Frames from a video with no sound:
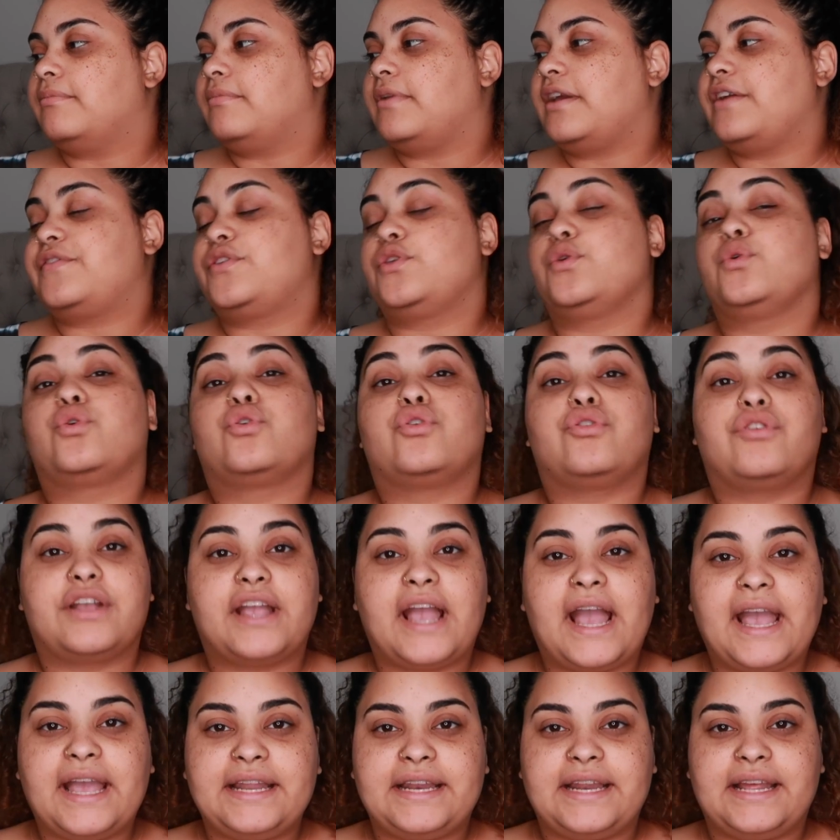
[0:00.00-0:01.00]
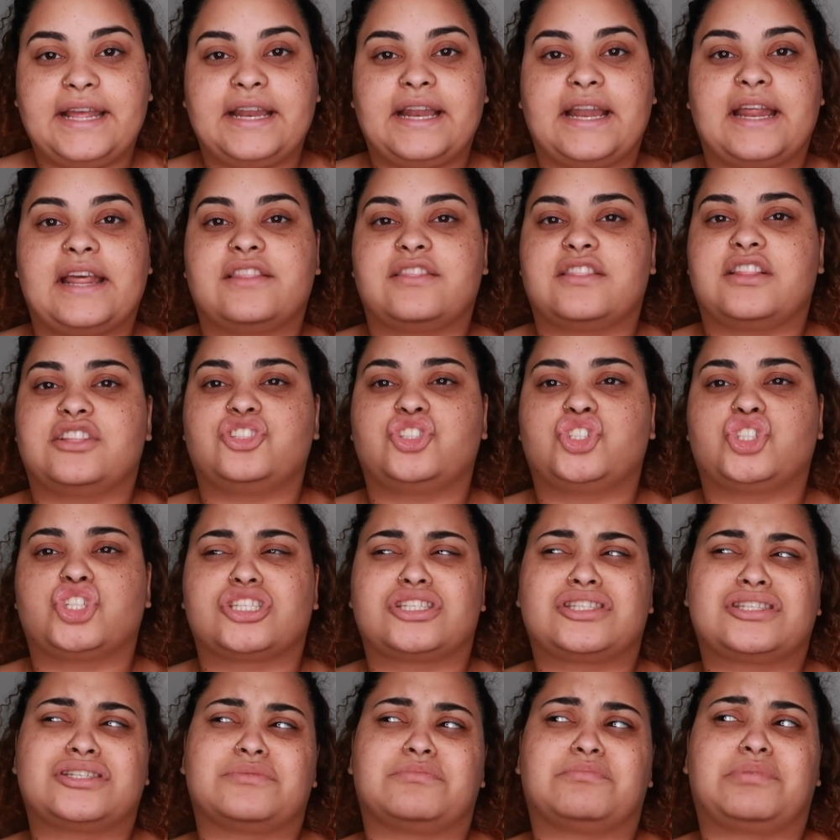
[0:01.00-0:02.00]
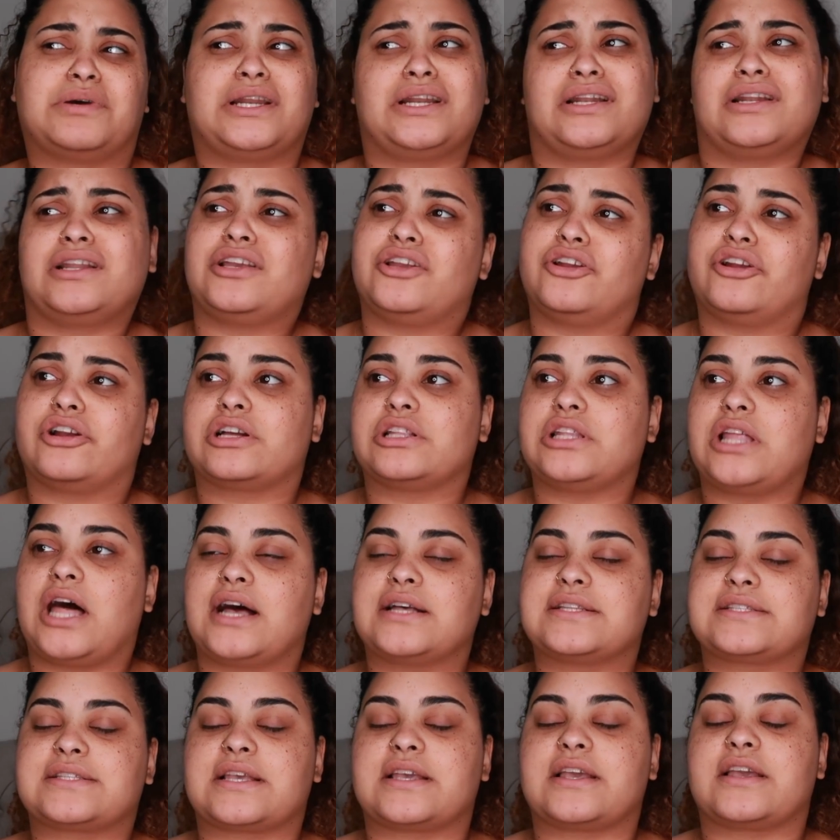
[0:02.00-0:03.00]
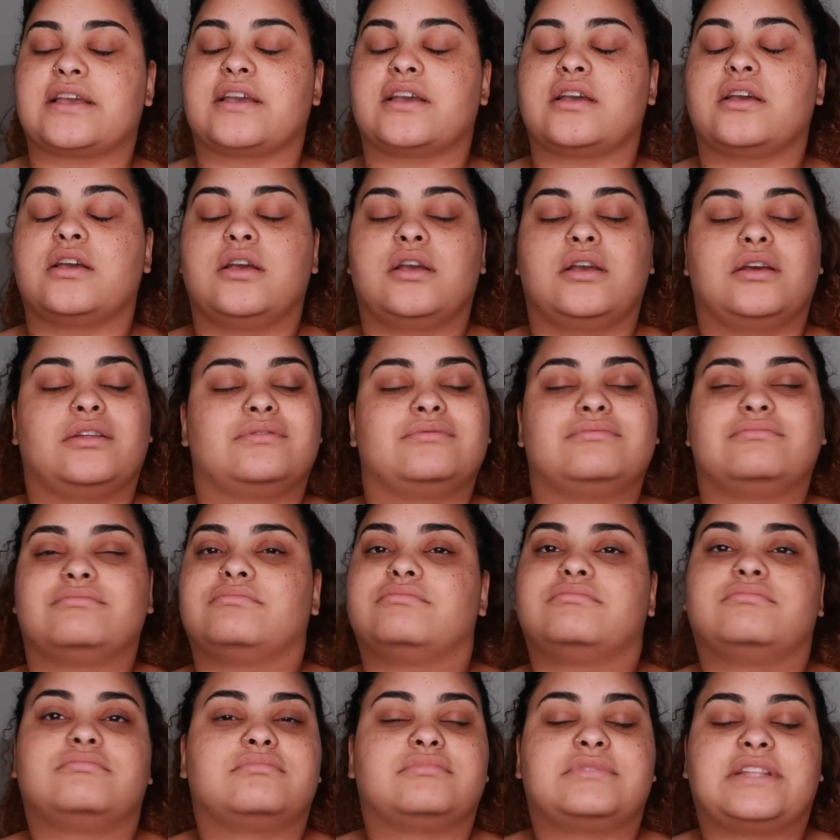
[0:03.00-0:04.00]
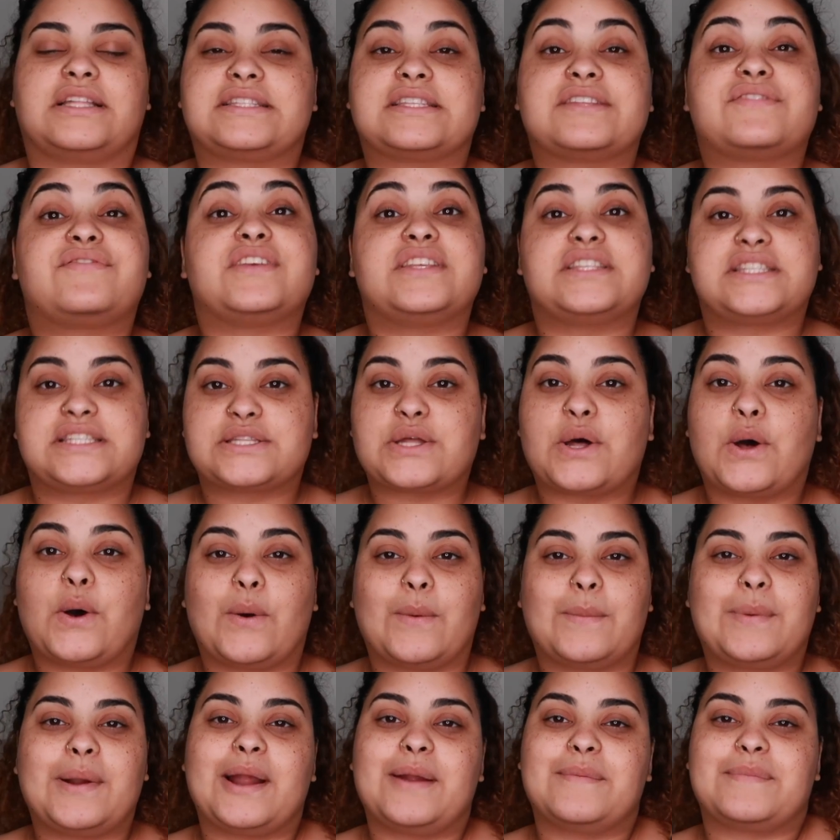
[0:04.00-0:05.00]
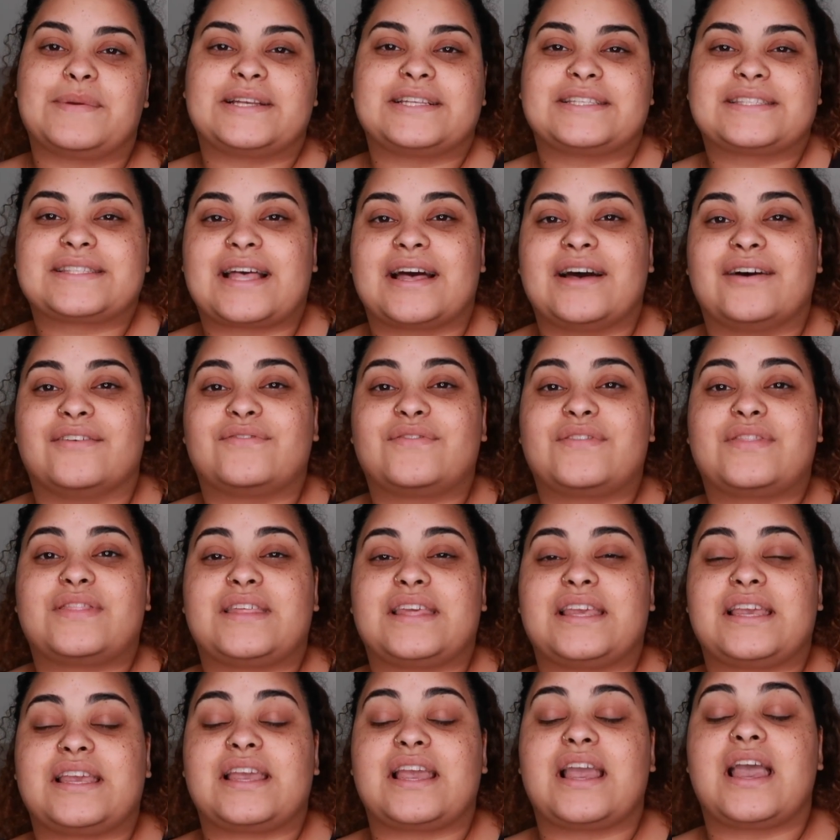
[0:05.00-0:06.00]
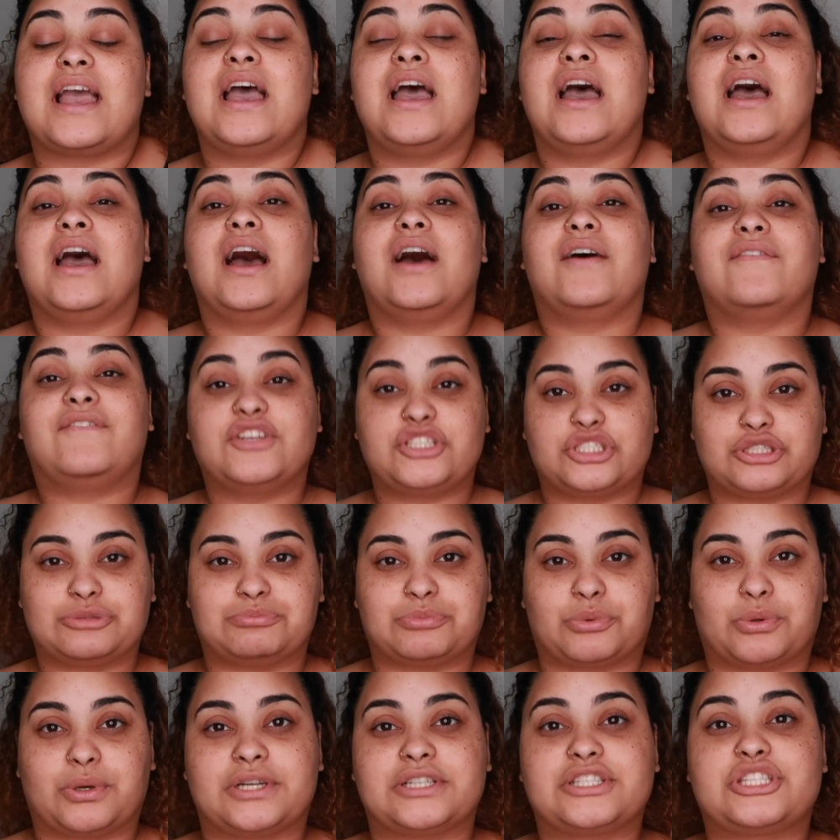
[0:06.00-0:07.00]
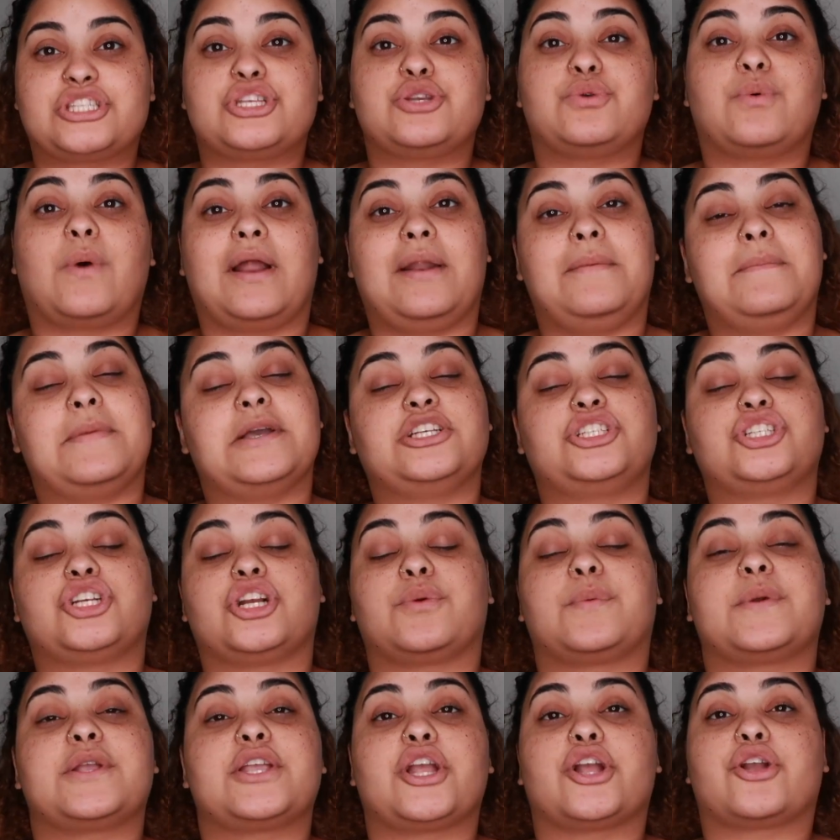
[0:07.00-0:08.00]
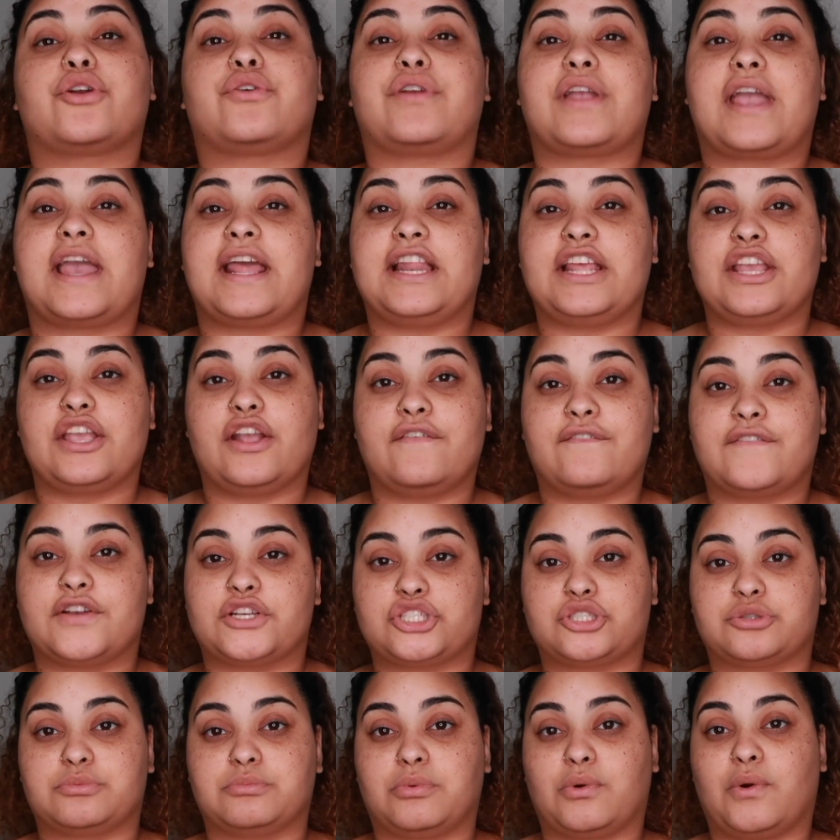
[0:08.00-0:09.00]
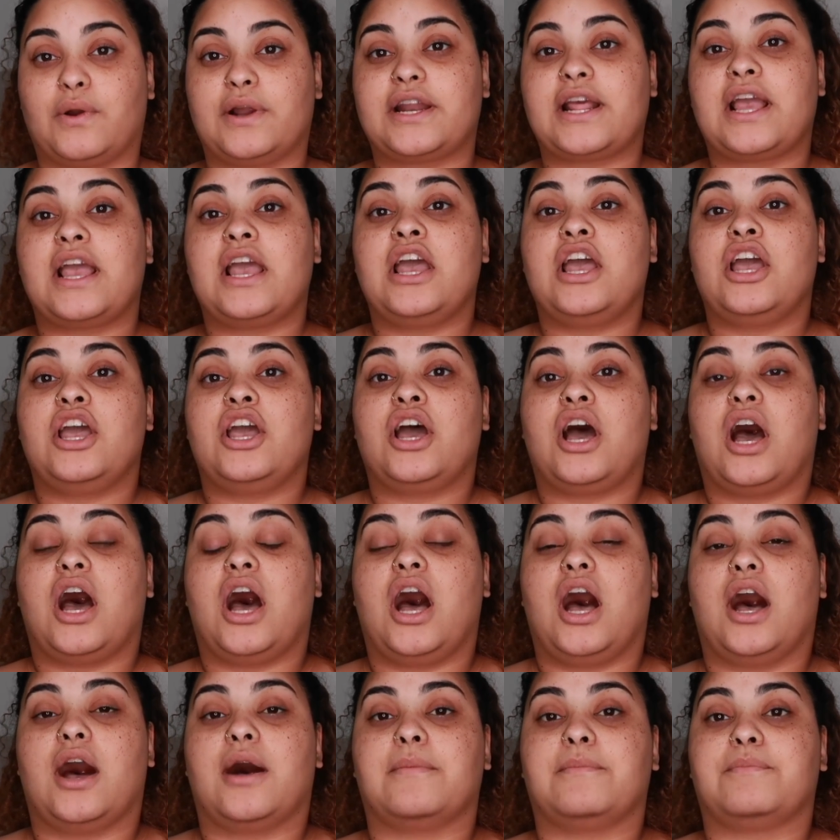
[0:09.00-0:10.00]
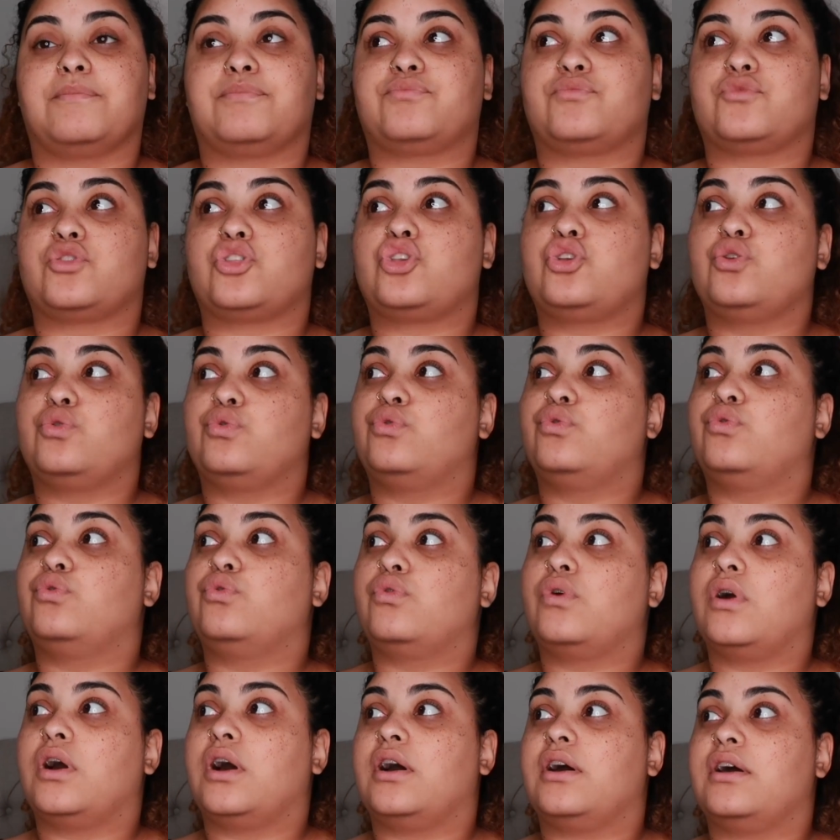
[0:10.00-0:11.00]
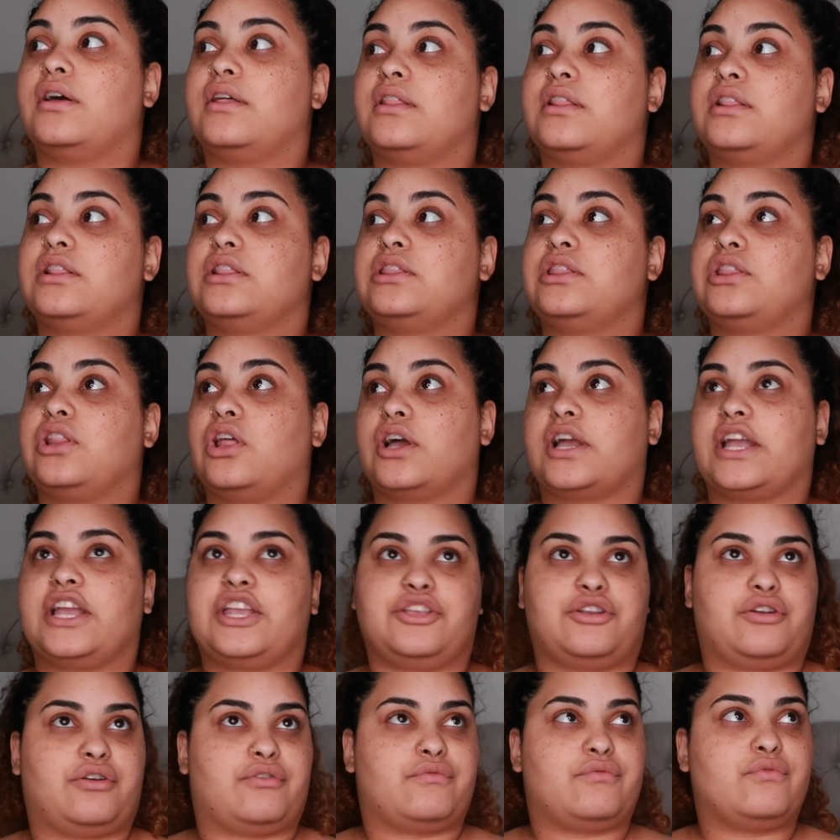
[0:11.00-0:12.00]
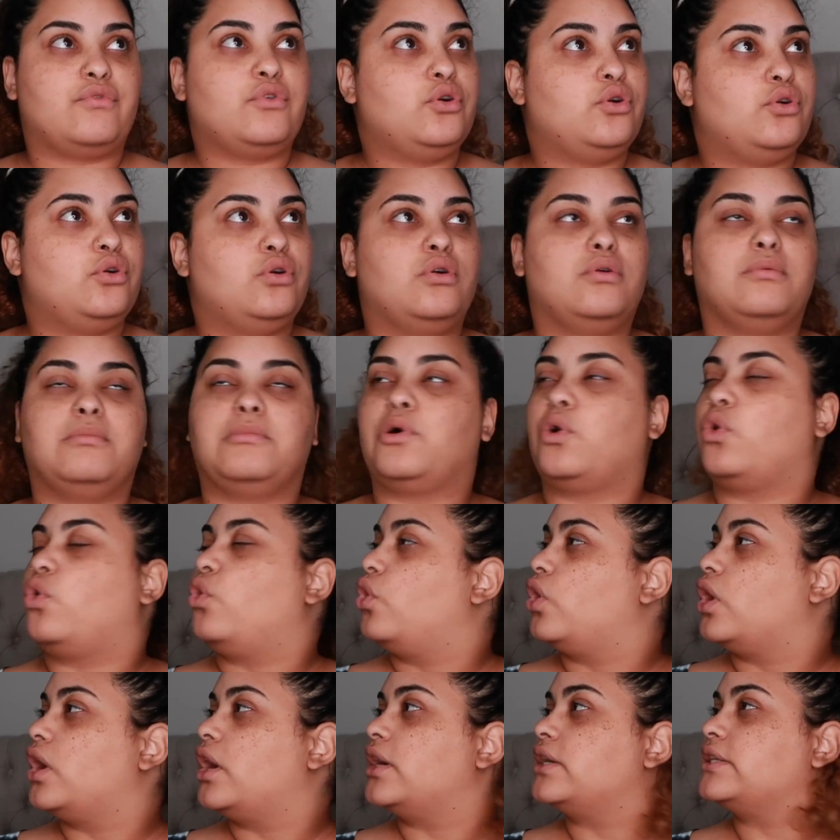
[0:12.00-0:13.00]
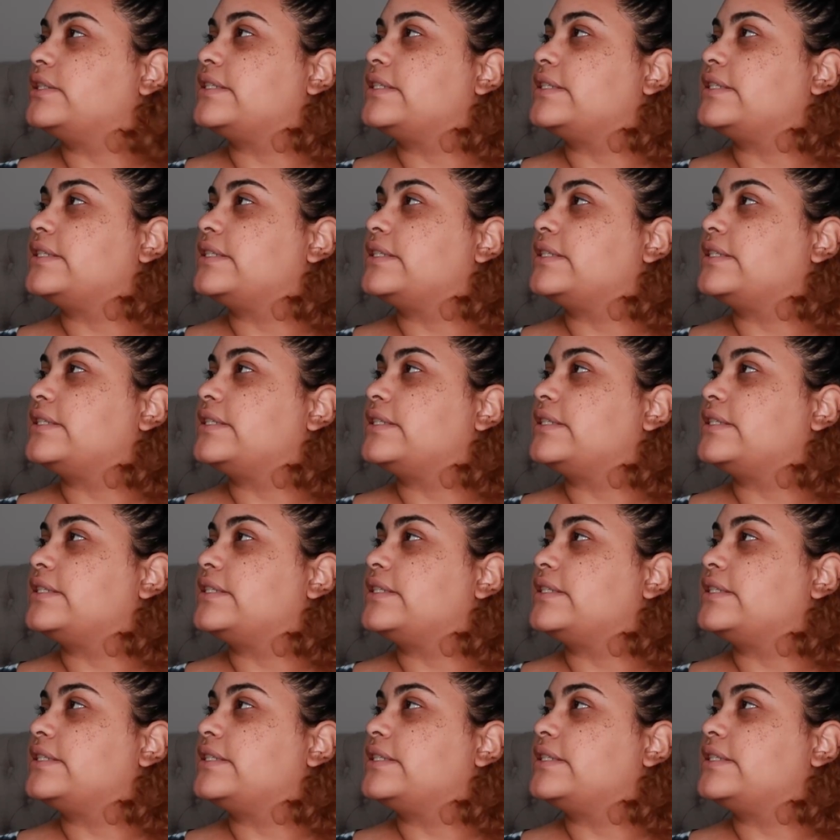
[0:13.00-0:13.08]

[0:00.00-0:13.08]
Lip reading: If you create it and then just put it in your closet, that defeats the whole purpose of the vision board. So you want to make sure when you're creating your vision board, you look in your room or